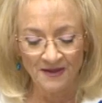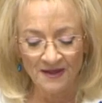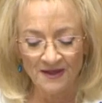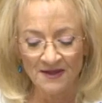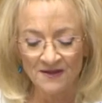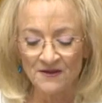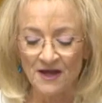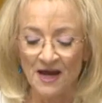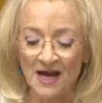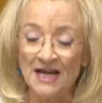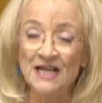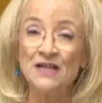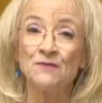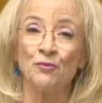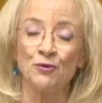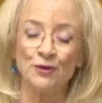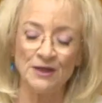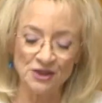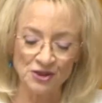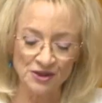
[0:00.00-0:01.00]
The hate
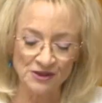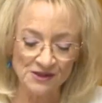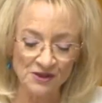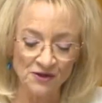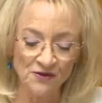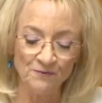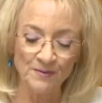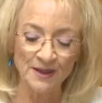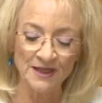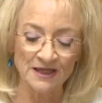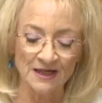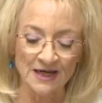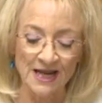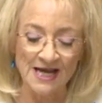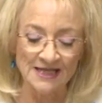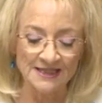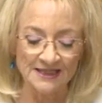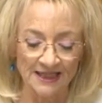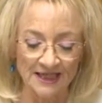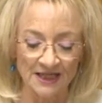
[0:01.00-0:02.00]
preachers who've been
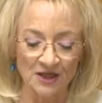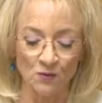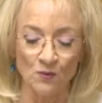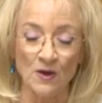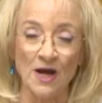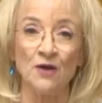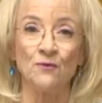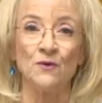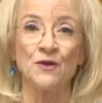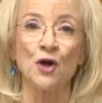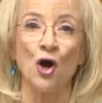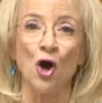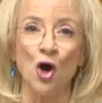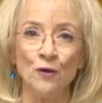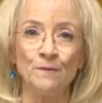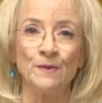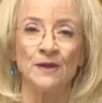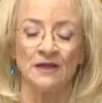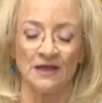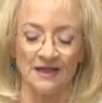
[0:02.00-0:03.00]
allowed to get away with
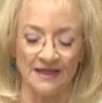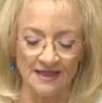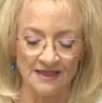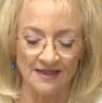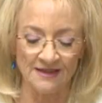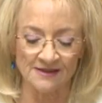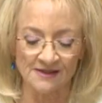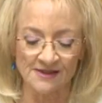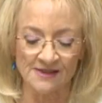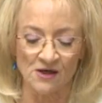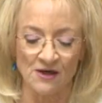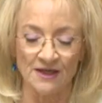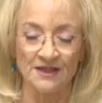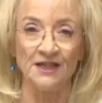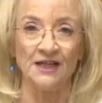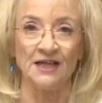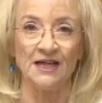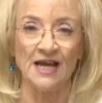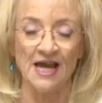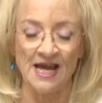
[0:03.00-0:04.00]
openly
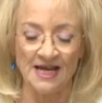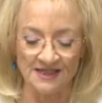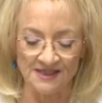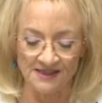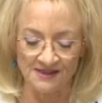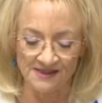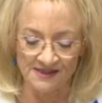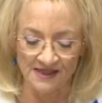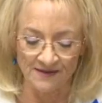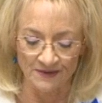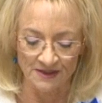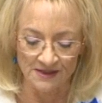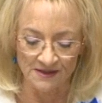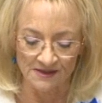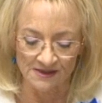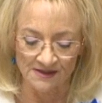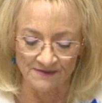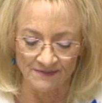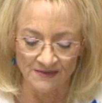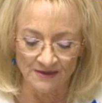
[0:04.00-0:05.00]
inciting
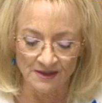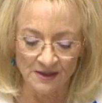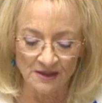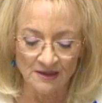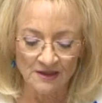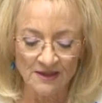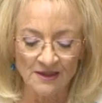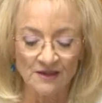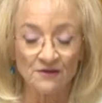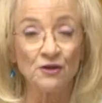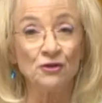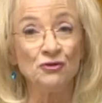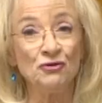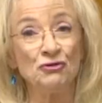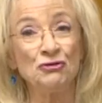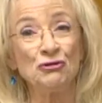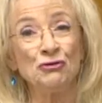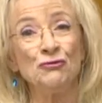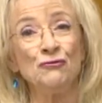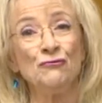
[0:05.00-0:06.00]
anti-Semitism, the
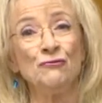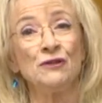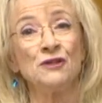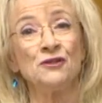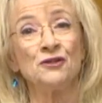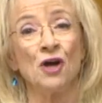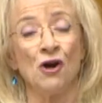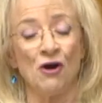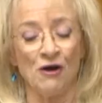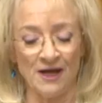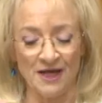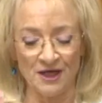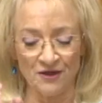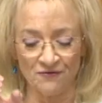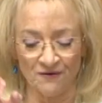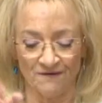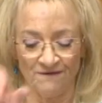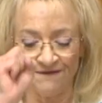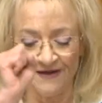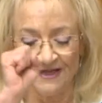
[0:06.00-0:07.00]
Jew die
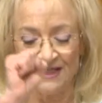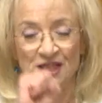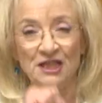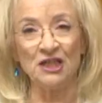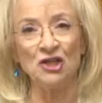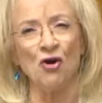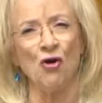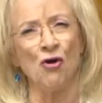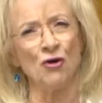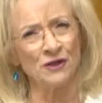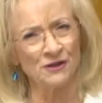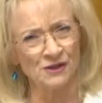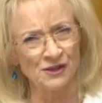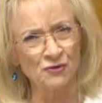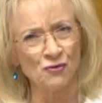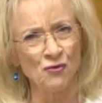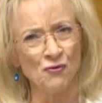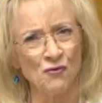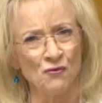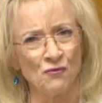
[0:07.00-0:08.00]
graffiti on a
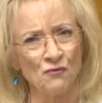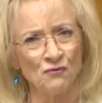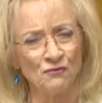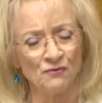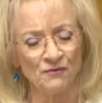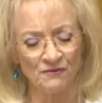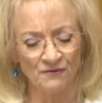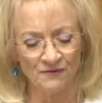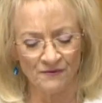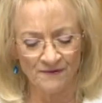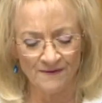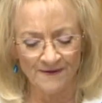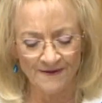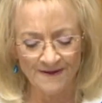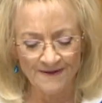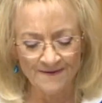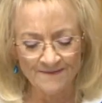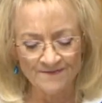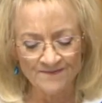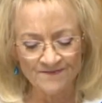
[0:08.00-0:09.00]
school,
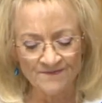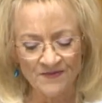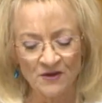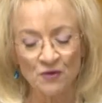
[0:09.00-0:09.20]
the